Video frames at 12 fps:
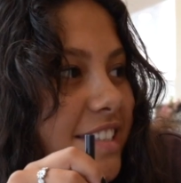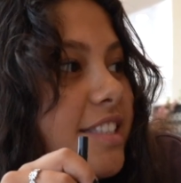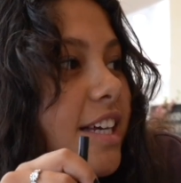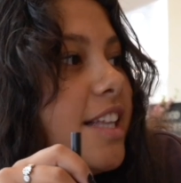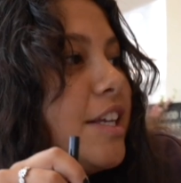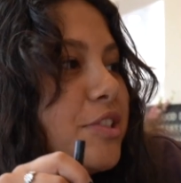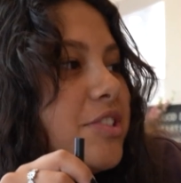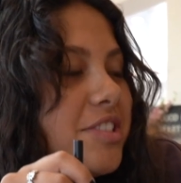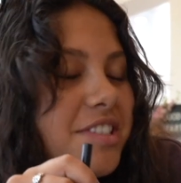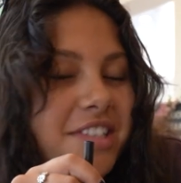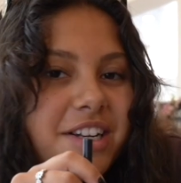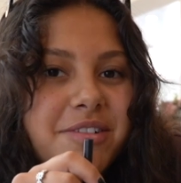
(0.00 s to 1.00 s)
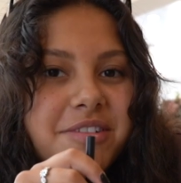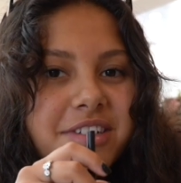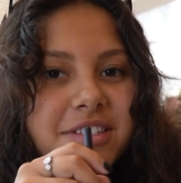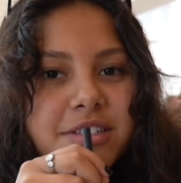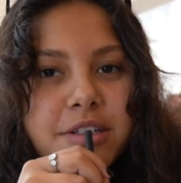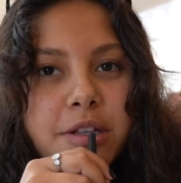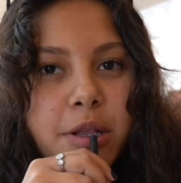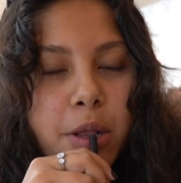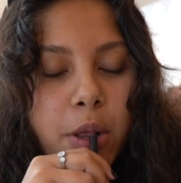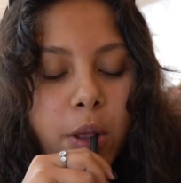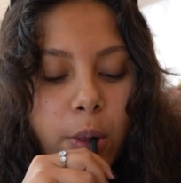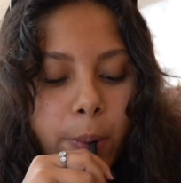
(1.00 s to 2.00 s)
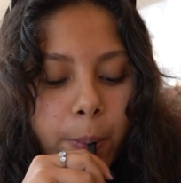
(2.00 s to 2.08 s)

Yeah, that's what she said it was.